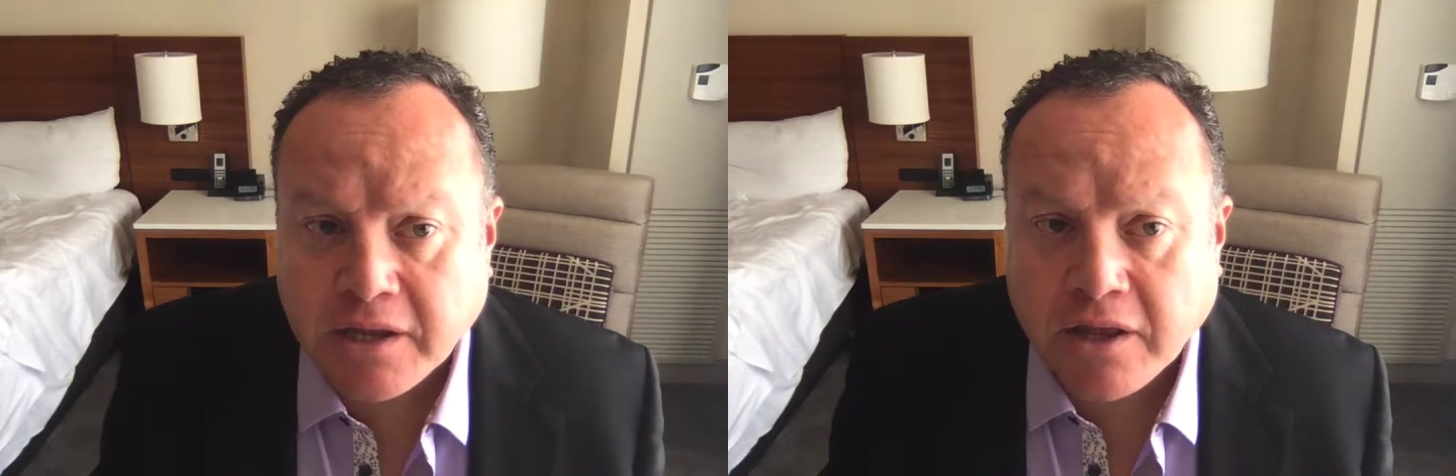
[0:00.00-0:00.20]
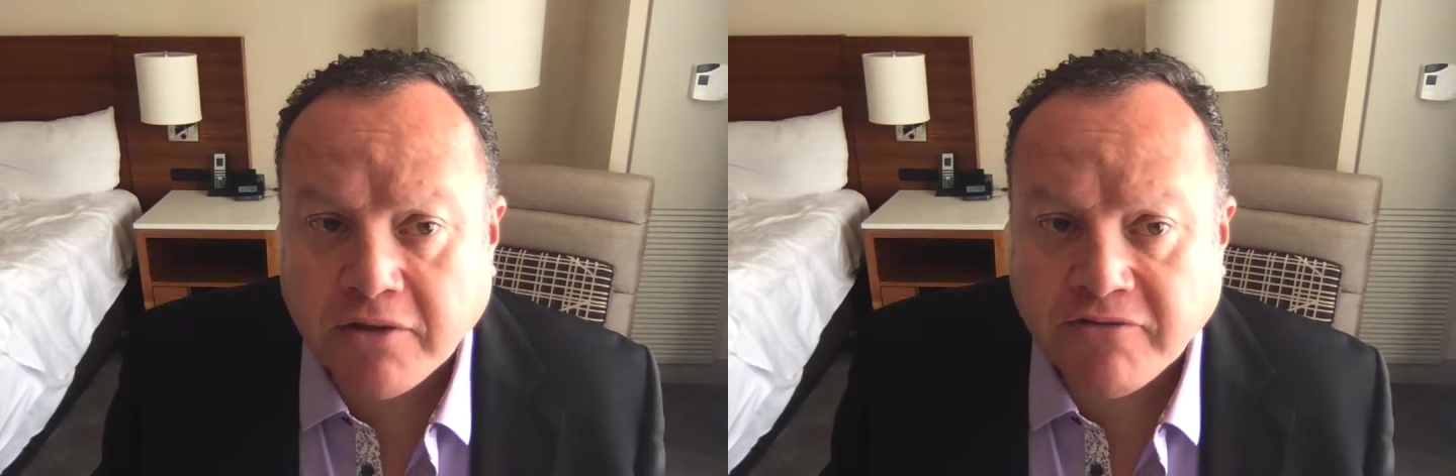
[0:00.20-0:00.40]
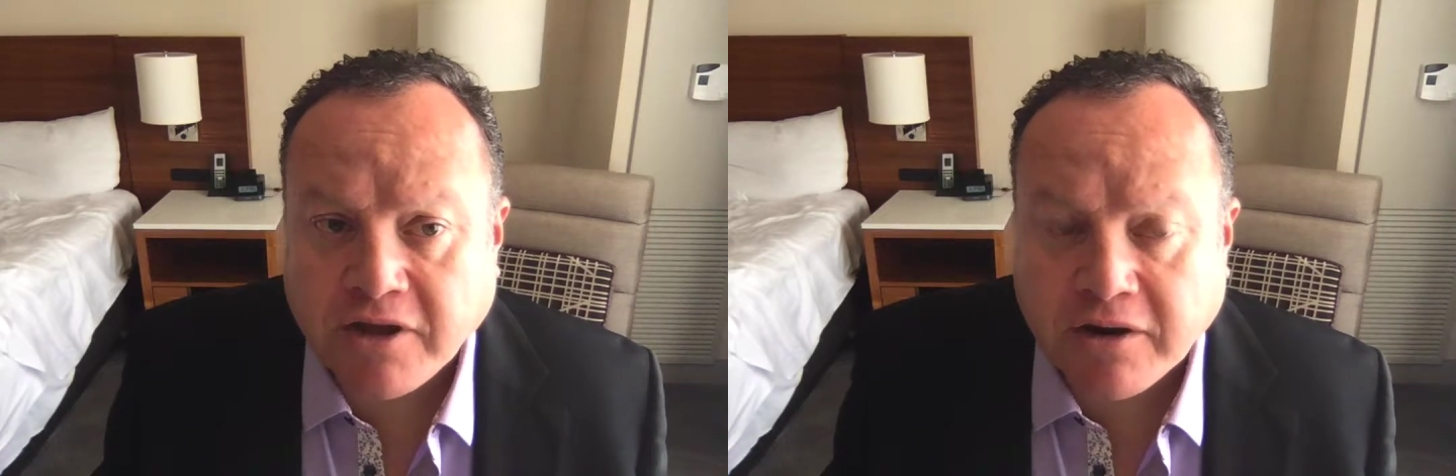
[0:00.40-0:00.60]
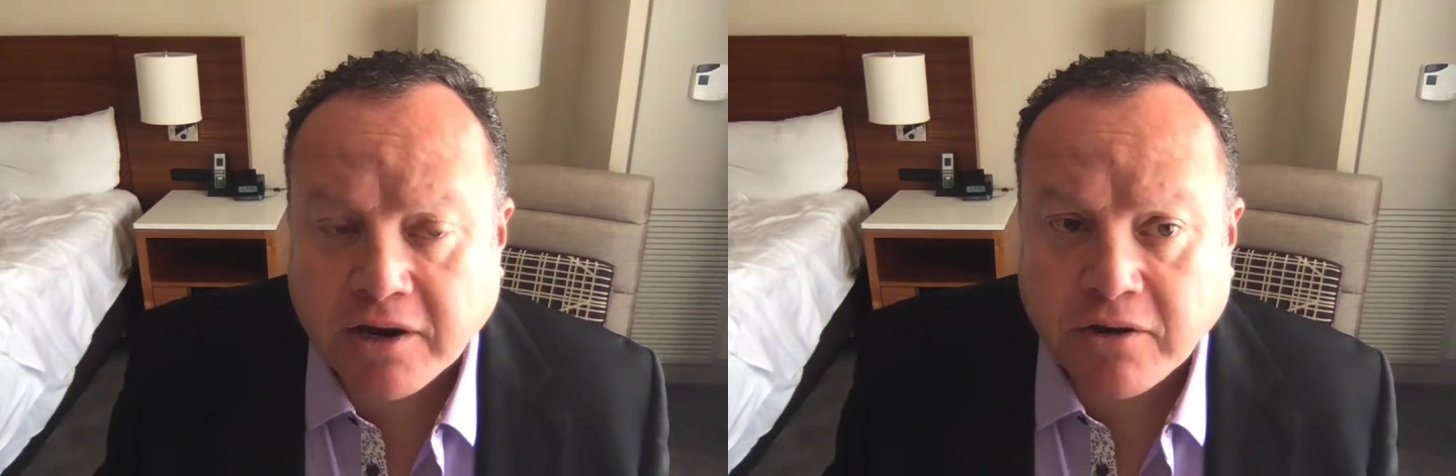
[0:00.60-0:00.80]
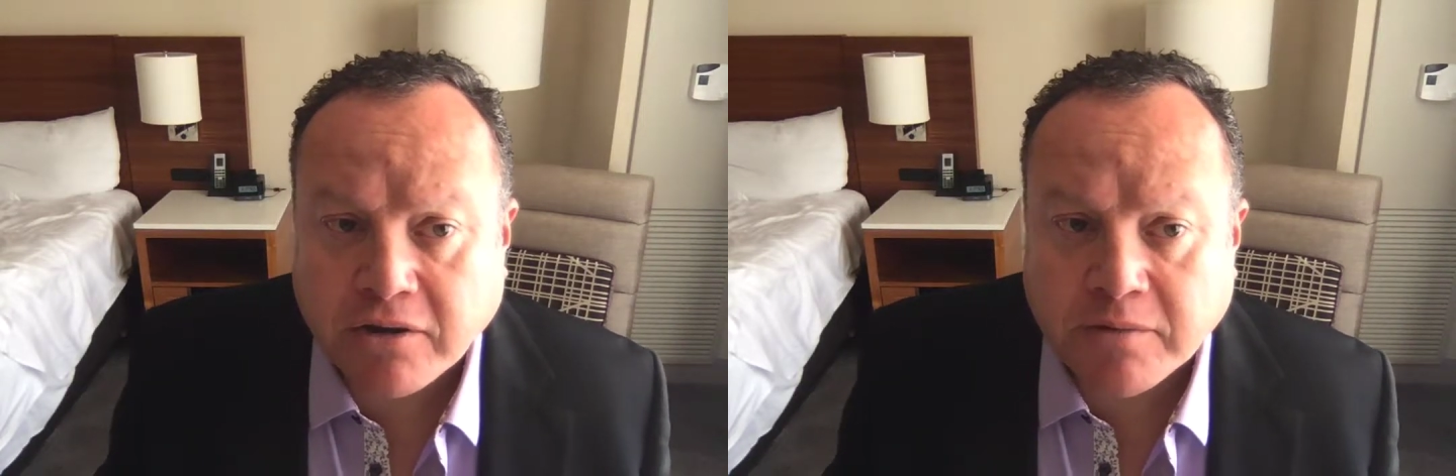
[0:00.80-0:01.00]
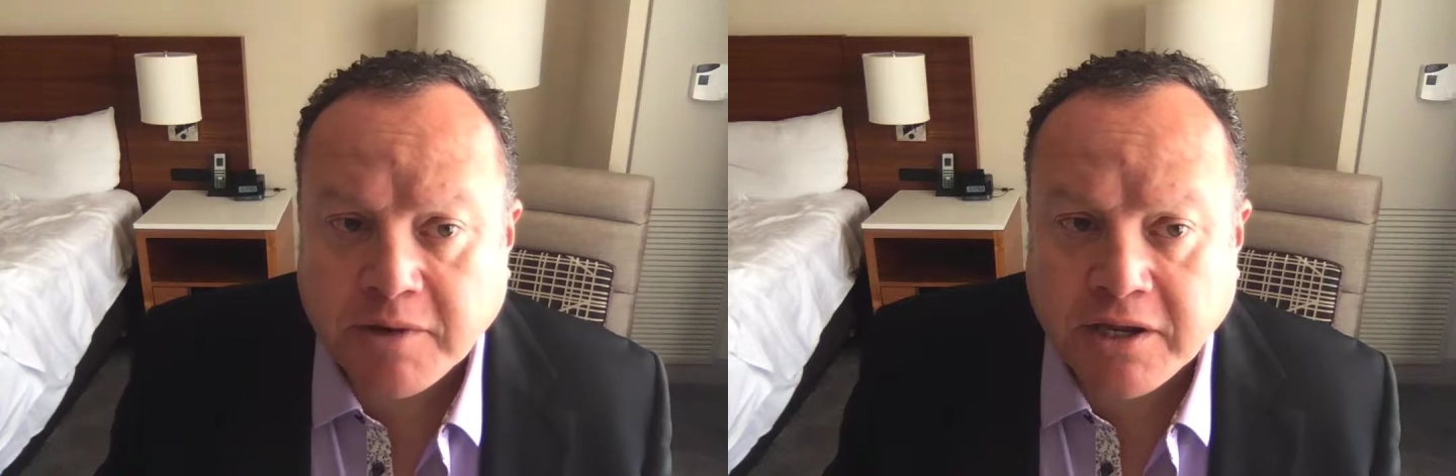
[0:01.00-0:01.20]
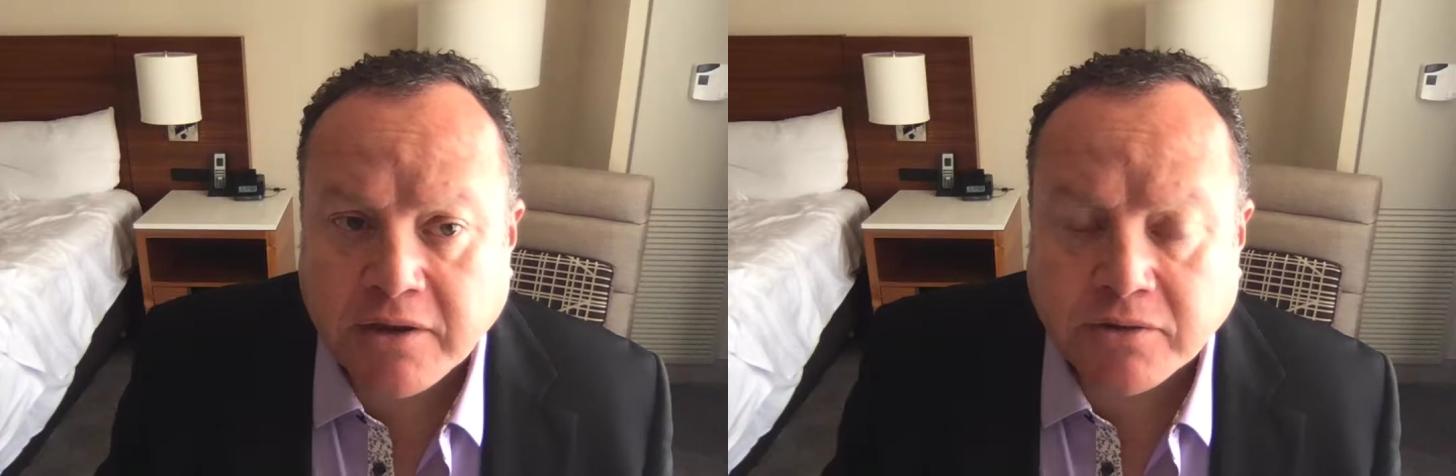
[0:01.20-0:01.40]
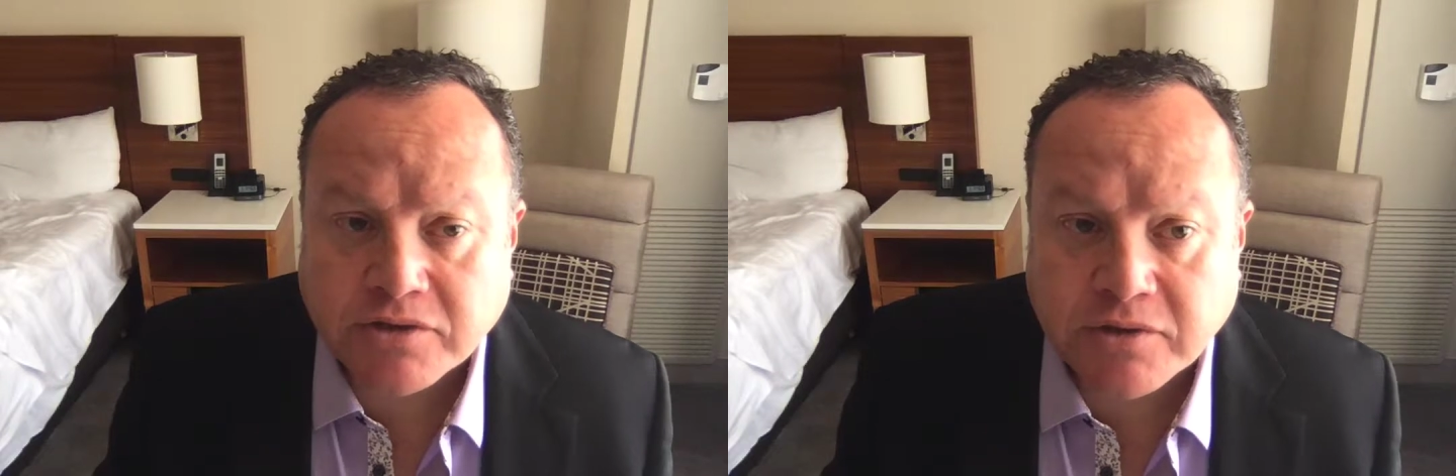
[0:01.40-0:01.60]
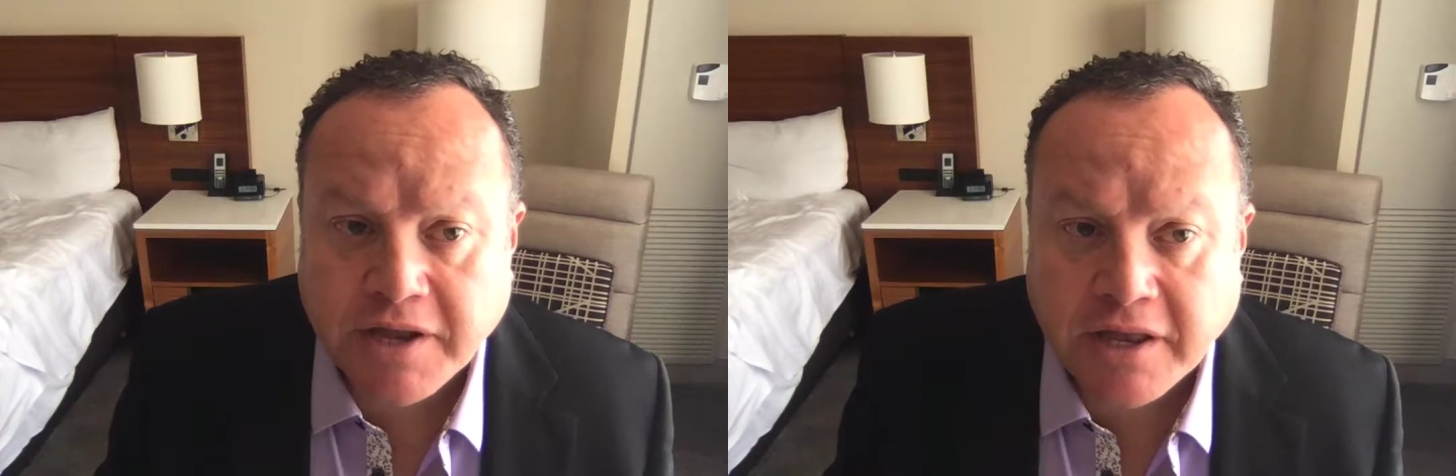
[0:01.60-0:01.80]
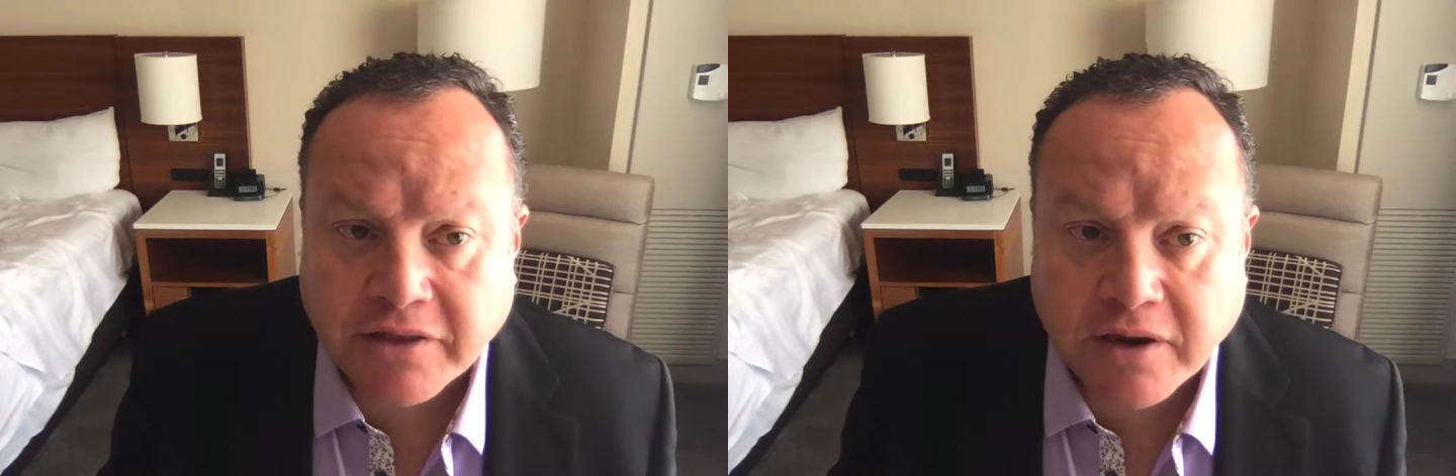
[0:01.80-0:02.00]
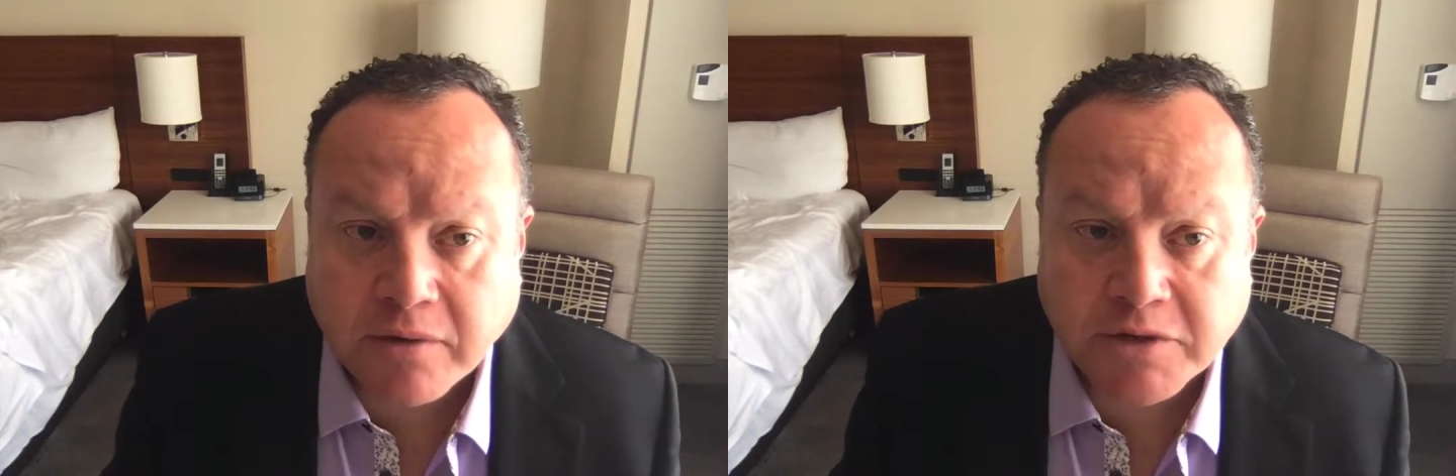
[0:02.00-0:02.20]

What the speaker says: of our economy goes to healthcare,